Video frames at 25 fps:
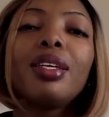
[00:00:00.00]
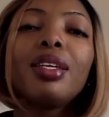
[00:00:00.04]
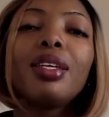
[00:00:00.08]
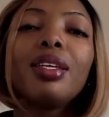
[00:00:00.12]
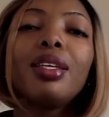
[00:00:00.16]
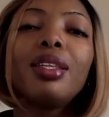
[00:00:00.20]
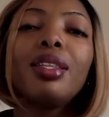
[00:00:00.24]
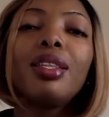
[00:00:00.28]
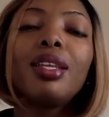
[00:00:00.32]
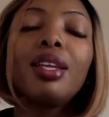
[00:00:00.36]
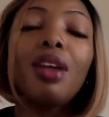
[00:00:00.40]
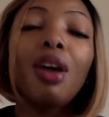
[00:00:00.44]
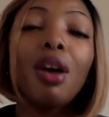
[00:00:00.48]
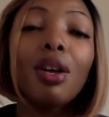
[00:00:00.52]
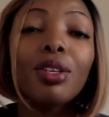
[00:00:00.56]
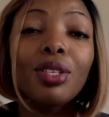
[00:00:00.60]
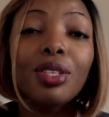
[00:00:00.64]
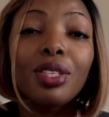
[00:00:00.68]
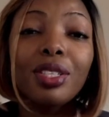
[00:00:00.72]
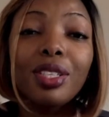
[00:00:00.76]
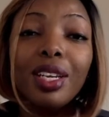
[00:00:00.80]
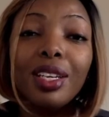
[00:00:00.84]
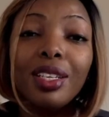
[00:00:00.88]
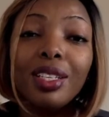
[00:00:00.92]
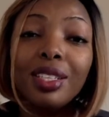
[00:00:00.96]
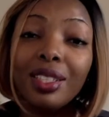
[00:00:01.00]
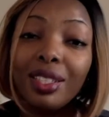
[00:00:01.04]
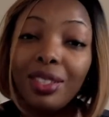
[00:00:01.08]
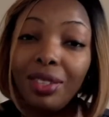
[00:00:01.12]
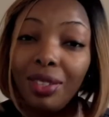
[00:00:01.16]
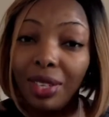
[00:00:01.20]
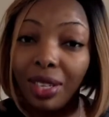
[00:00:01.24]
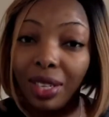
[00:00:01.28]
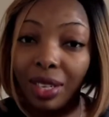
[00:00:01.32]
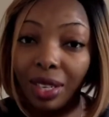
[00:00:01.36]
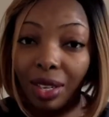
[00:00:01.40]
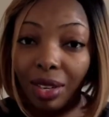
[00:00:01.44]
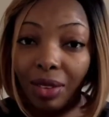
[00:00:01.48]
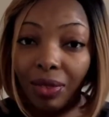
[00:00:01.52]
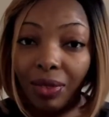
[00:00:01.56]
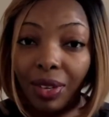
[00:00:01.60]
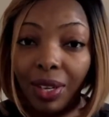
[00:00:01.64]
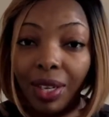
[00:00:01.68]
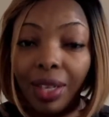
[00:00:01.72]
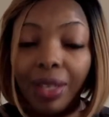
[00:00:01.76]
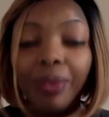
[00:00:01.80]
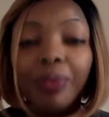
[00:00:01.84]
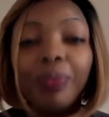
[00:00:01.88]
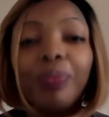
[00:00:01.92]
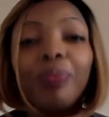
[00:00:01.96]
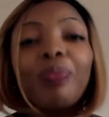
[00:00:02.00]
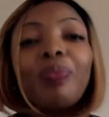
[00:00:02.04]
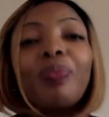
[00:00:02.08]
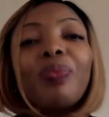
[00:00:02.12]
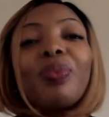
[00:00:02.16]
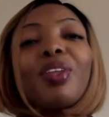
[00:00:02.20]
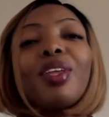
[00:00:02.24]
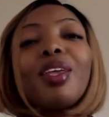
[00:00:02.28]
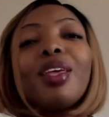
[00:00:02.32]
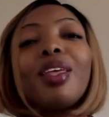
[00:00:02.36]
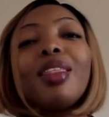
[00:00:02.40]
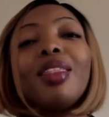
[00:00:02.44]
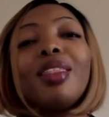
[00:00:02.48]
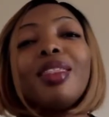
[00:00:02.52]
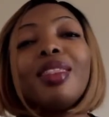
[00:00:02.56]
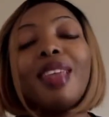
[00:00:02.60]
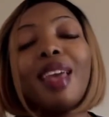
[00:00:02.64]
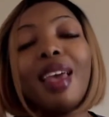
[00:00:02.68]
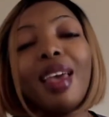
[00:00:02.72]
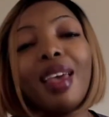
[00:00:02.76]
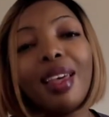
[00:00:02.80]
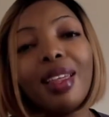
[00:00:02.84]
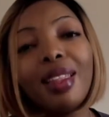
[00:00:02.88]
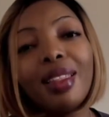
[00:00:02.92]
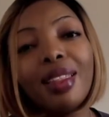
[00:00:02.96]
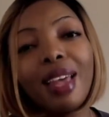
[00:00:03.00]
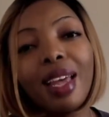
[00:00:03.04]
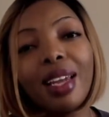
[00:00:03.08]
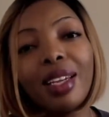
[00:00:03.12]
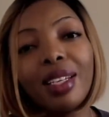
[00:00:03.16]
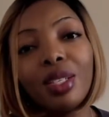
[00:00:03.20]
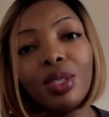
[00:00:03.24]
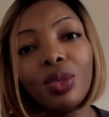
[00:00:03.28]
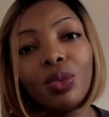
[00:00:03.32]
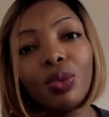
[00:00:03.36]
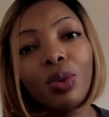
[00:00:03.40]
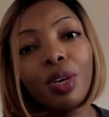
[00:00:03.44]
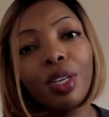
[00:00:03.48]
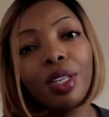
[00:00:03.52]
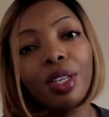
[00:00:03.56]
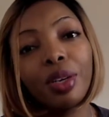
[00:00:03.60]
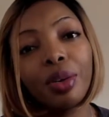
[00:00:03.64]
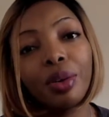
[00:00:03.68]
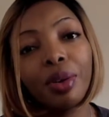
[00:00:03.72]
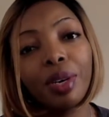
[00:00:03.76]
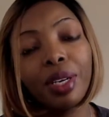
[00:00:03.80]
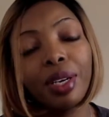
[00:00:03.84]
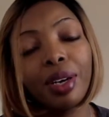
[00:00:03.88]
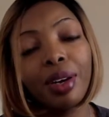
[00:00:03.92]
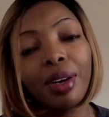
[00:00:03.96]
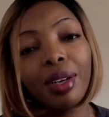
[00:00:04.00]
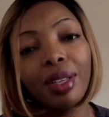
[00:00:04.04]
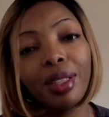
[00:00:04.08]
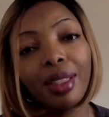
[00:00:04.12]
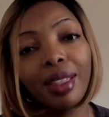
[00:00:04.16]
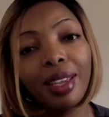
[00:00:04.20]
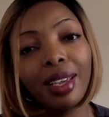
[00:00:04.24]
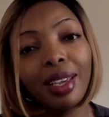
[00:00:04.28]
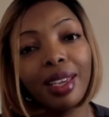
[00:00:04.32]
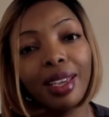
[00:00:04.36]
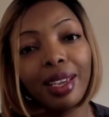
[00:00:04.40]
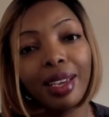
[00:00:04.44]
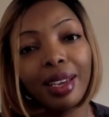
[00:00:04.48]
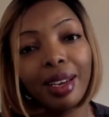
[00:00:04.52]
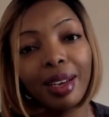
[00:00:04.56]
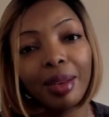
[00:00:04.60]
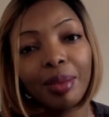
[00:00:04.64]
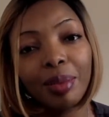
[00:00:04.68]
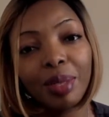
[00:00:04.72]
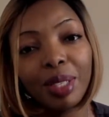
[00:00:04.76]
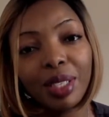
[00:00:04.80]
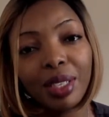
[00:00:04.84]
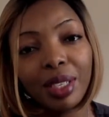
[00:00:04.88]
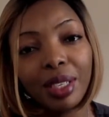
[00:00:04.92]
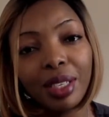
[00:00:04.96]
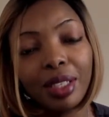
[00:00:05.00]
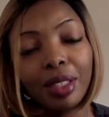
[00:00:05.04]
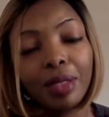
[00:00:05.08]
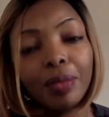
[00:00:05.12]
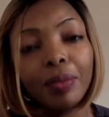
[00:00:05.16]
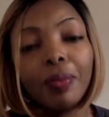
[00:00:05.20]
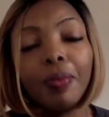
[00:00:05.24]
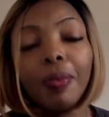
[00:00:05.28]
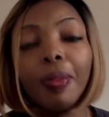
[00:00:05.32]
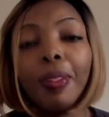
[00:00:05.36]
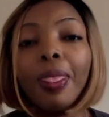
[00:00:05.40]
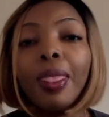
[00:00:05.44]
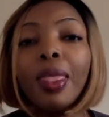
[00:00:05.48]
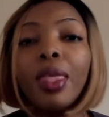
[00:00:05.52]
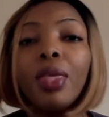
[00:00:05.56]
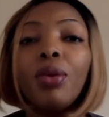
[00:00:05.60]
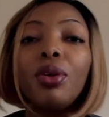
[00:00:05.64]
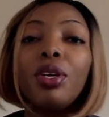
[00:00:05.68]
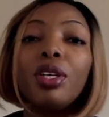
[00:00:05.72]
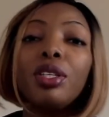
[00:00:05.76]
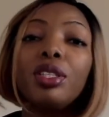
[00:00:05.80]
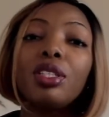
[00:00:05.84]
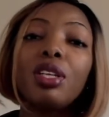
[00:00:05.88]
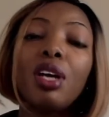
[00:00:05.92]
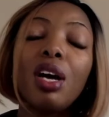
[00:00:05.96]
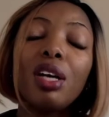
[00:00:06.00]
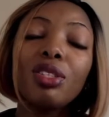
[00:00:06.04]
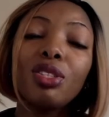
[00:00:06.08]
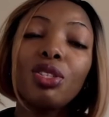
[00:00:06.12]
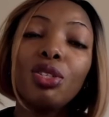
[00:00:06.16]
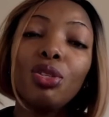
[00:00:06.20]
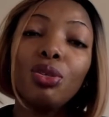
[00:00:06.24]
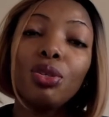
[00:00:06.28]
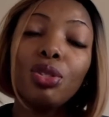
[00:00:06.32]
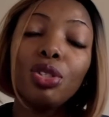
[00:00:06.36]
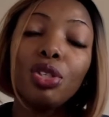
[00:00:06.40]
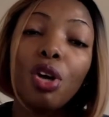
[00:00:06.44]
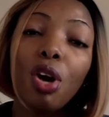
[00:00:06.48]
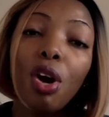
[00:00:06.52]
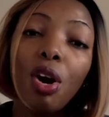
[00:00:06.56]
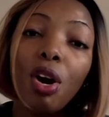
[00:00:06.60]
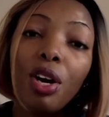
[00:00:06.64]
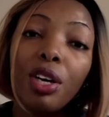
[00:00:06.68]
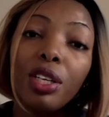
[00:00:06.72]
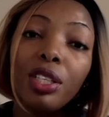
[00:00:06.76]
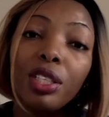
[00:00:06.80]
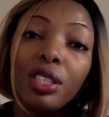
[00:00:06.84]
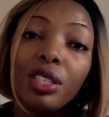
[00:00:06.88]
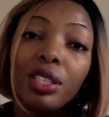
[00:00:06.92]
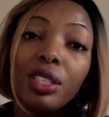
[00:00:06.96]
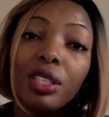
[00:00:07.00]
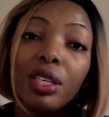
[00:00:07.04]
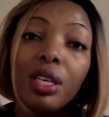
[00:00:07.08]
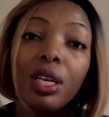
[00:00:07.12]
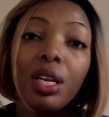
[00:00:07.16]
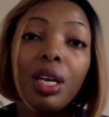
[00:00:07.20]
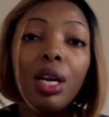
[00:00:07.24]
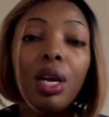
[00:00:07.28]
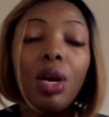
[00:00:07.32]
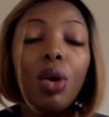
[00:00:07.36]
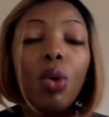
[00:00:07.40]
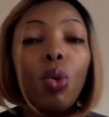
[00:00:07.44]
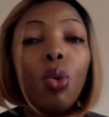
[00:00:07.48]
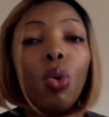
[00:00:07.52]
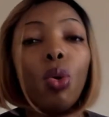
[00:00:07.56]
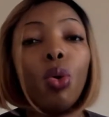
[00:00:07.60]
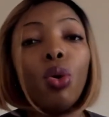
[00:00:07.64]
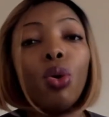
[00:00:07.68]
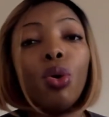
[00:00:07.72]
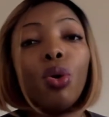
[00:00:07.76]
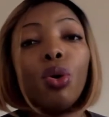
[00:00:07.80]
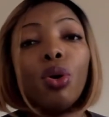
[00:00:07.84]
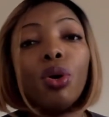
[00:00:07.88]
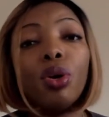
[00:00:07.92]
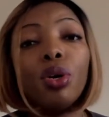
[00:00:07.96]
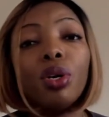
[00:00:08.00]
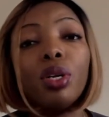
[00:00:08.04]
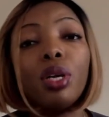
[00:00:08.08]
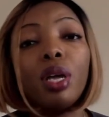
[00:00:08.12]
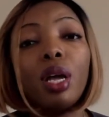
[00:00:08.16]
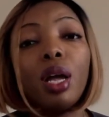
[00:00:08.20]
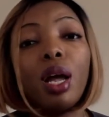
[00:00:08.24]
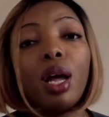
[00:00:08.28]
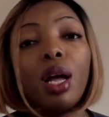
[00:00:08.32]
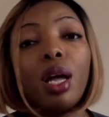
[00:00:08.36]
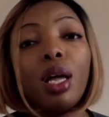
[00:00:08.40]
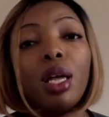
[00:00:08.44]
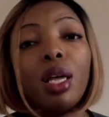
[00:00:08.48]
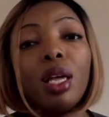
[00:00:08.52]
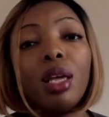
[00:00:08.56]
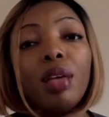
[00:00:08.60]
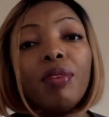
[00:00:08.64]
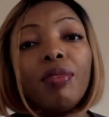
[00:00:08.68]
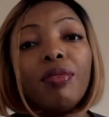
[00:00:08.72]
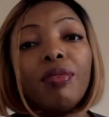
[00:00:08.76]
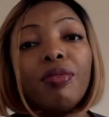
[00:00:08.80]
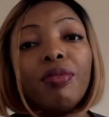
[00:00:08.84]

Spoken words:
the doctor says still give it. Then that is where the critical thinking comes in. You can talk to your charge, or if